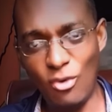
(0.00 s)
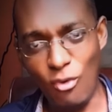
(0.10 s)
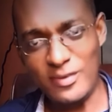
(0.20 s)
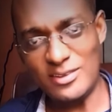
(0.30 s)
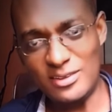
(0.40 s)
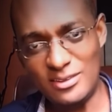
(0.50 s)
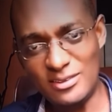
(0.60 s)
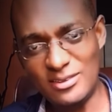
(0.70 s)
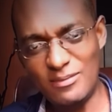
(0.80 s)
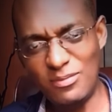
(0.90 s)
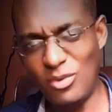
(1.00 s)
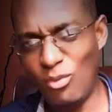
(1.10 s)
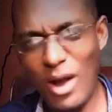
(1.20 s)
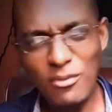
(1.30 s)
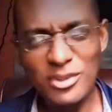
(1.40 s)
overseas.
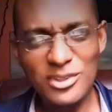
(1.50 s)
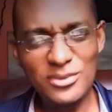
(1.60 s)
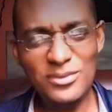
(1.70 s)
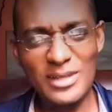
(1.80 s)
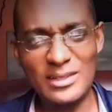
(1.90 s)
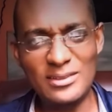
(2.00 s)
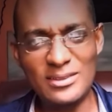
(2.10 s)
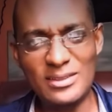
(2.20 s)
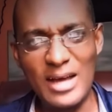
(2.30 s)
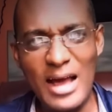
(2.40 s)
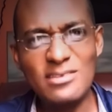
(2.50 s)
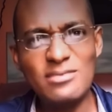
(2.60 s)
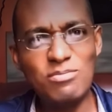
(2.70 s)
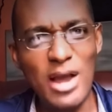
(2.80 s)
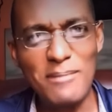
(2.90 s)
Why would you do that
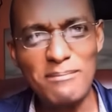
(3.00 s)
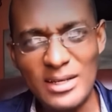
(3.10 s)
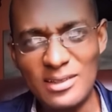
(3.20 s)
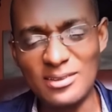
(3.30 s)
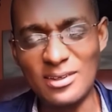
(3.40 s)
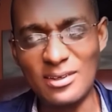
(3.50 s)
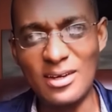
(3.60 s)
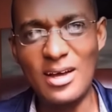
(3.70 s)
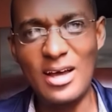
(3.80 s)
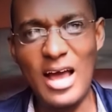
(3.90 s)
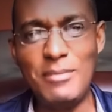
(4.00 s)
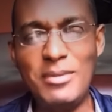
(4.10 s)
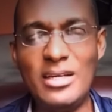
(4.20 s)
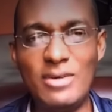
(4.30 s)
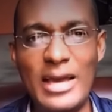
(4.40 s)
as Prime Minister? I
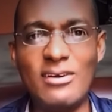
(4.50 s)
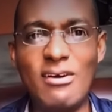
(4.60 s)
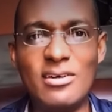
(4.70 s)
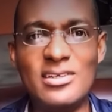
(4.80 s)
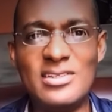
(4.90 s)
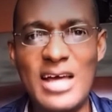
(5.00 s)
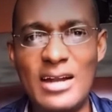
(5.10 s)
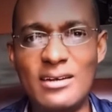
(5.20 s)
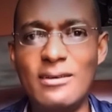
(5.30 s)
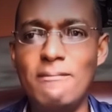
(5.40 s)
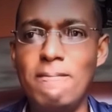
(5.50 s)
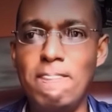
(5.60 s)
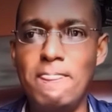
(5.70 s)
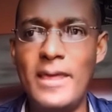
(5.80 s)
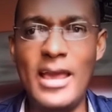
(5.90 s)
mean, I can understand
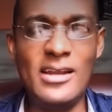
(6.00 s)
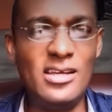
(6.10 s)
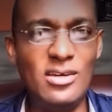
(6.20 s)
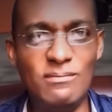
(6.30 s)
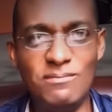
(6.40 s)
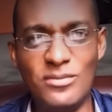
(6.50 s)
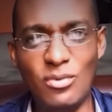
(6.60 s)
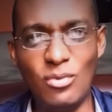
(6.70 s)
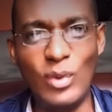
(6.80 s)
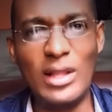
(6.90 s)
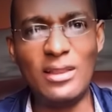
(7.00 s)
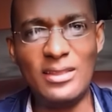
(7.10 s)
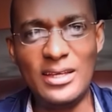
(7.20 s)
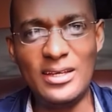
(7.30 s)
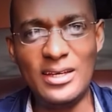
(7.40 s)
any
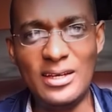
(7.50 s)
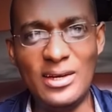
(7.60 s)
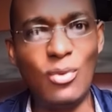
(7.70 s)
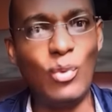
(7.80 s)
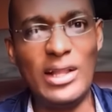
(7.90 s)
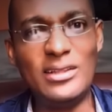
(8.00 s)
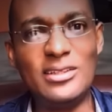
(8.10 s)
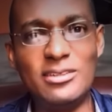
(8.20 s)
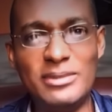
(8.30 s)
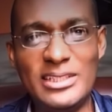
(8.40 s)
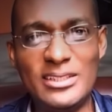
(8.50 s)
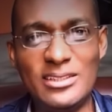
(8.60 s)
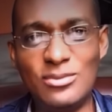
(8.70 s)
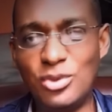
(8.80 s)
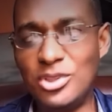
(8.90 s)
well-thinking, wealthy
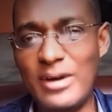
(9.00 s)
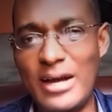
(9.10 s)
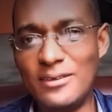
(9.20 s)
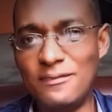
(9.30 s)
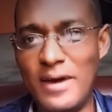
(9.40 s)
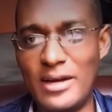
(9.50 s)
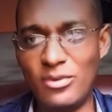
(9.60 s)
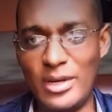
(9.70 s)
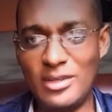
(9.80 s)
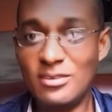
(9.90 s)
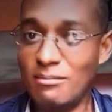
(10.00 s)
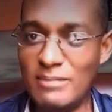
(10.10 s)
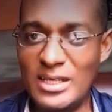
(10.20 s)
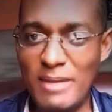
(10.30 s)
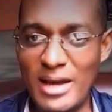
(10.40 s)
Jamaican would try to find ways to
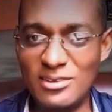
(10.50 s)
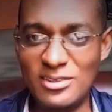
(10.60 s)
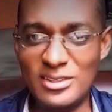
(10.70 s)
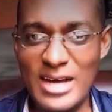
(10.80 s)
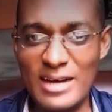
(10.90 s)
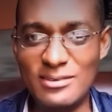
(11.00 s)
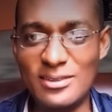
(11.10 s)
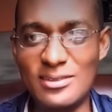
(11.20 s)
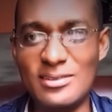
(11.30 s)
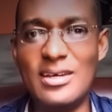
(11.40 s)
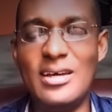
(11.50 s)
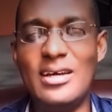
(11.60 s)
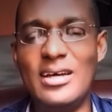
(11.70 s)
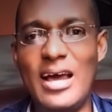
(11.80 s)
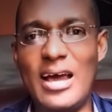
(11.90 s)
minimize their taxes
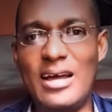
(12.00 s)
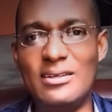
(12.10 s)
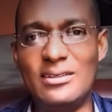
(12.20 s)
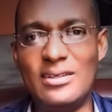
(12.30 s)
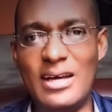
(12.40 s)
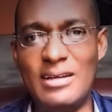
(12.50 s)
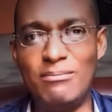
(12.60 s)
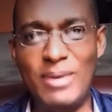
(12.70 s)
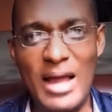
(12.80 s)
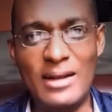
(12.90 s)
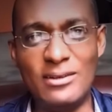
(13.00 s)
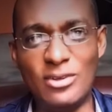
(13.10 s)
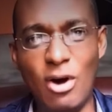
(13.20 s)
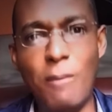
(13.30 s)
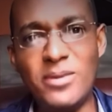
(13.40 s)
and plan
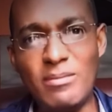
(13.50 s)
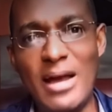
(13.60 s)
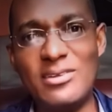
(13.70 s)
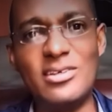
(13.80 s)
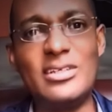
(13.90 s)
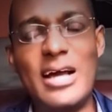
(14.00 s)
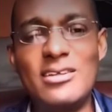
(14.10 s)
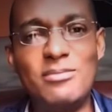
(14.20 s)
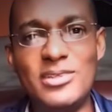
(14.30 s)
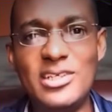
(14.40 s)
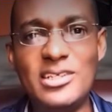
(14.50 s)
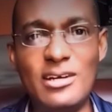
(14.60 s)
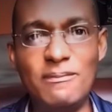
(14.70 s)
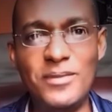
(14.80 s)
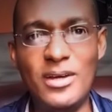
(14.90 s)
to optimize their tax
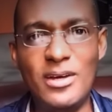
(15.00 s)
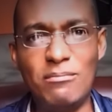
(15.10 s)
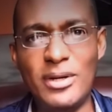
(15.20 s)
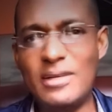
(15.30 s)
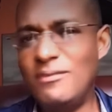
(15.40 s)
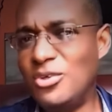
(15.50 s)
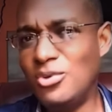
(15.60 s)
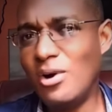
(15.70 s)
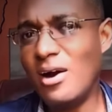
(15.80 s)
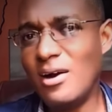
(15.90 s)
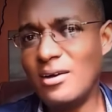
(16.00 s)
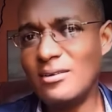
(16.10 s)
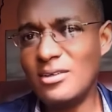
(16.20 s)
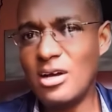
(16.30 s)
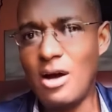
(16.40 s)
position. But if you
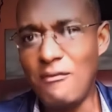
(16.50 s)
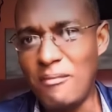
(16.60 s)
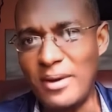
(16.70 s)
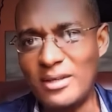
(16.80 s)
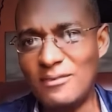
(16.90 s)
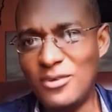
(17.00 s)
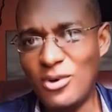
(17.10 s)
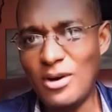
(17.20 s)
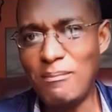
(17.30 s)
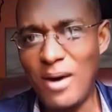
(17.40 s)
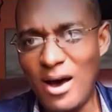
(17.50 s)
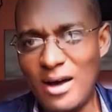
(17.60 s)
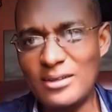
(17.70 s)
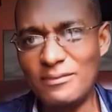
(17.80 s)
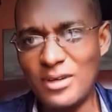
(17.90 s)
are the government, if you are a
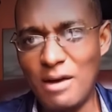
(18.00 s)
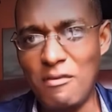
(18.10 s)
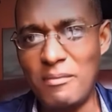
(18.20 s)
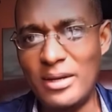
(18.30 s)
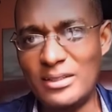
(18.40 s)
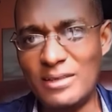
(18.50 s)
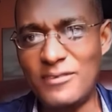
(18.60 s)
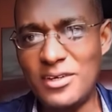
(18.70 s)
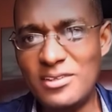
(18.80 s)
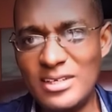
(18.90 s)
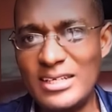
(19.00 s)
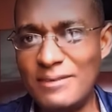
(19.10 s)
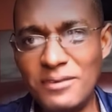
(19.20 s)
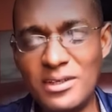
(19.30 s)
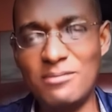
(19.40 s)
part of the government, a very
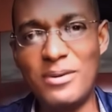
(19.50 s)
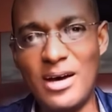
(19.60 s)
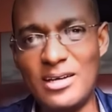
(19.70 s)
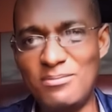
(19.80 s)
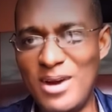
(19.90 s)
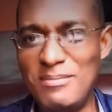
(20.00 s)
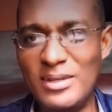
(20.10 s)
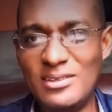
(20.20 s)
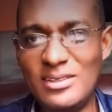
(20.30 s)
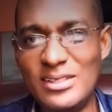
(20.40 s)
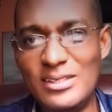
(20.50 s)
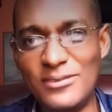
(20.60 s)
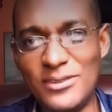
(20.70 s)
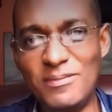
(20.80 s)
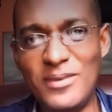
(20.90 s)
significant part, Prime Minister
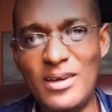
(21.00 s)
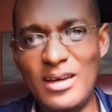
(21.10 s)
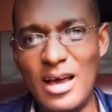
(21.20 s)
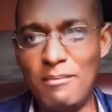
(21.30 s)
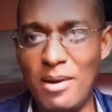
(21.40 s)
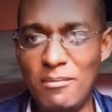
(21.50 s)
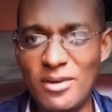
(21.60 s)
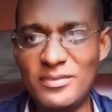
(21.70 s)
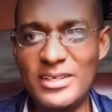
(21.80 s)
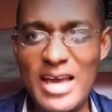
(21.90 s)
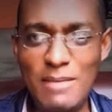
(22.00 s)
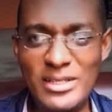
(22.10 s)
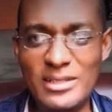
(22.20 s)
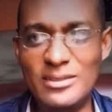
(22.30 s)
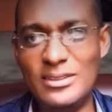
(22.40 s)
even, a member of the
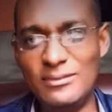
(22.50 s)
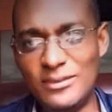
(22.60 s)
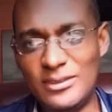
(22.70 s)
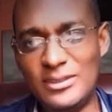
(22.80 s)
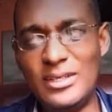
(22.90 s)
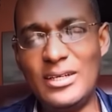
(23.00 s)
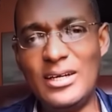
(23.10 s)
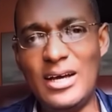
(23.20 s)
cabinet even,